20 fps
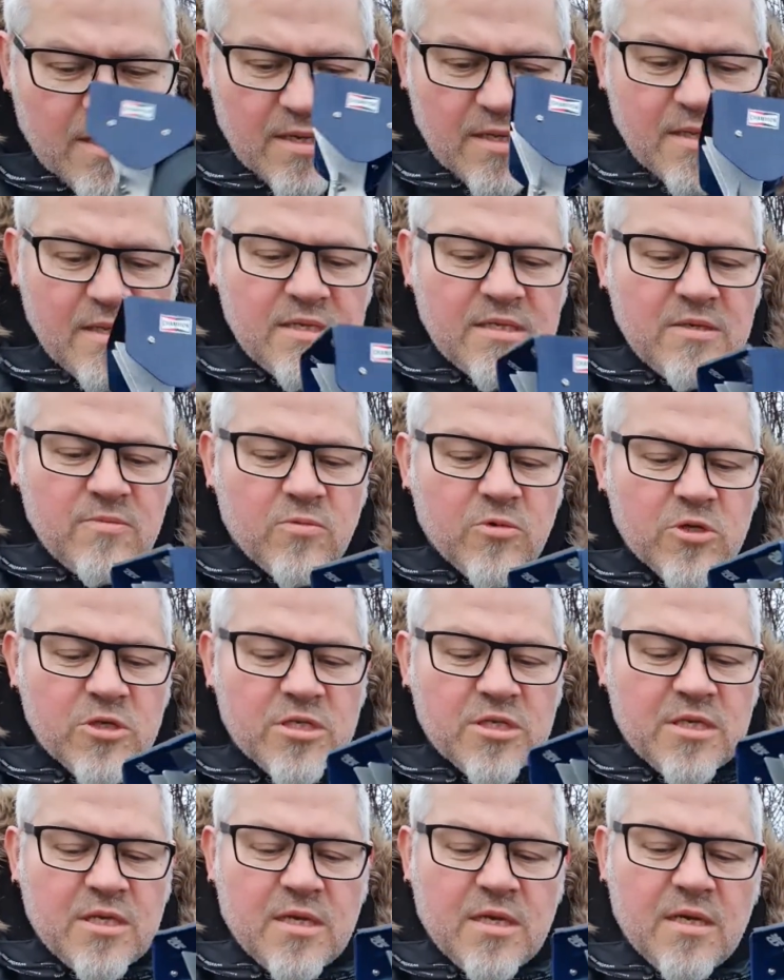this
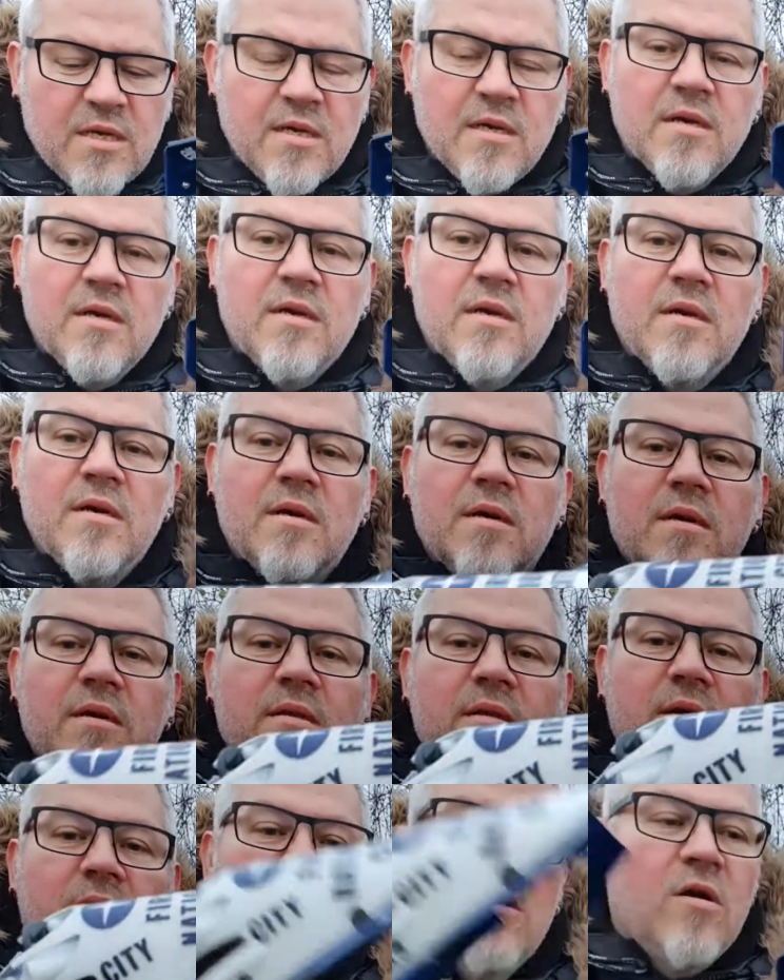was
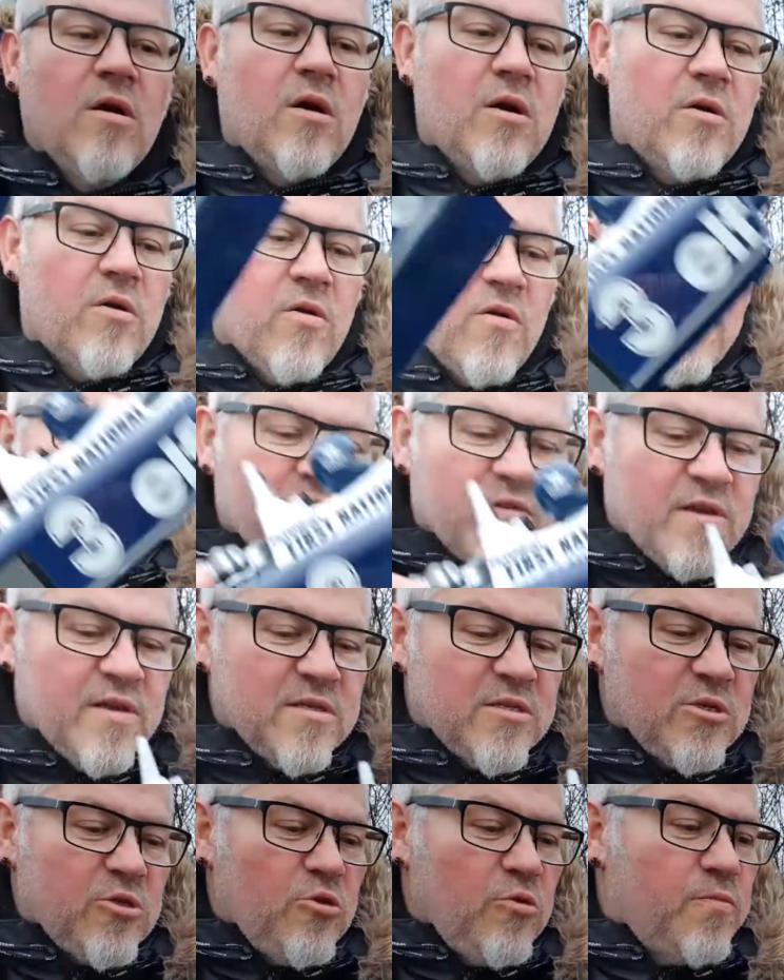the car of the
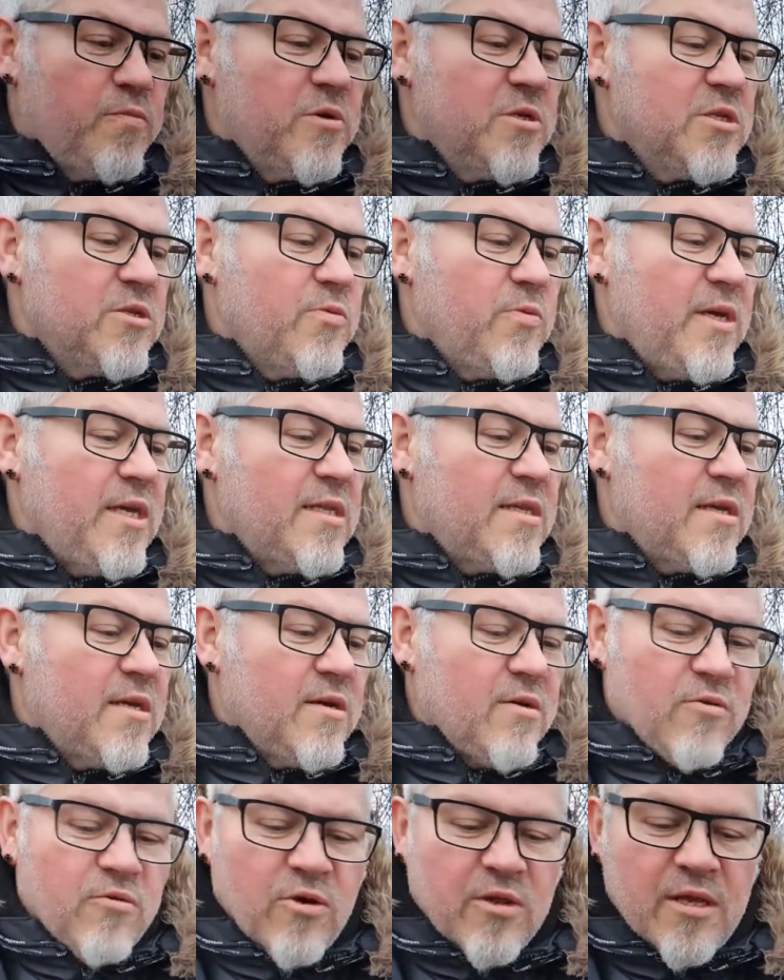super Swede
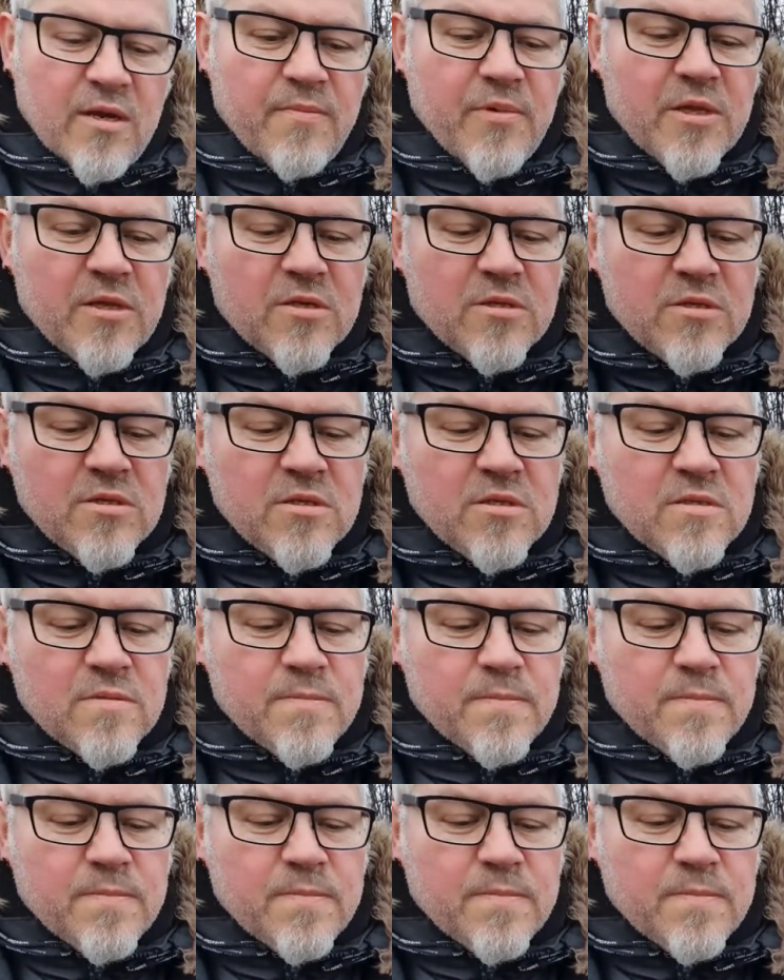Ronnie Pettersson.